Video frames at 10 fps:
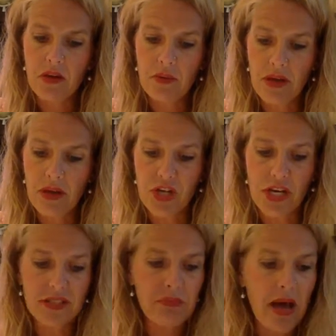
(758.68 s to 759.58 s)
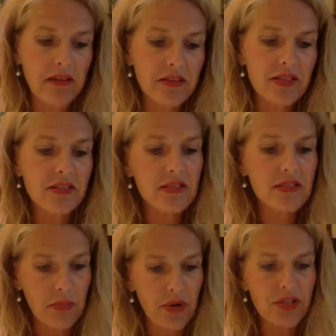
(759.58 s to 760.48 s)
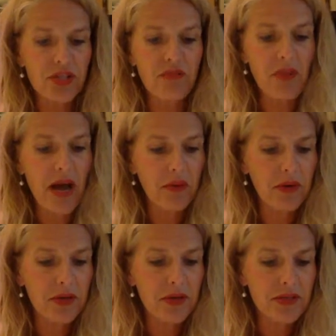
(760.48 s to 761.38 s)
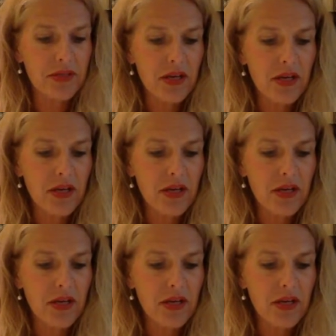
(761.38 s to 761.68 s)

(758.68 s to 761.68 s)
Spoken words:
We have checks and balances, separation of powers,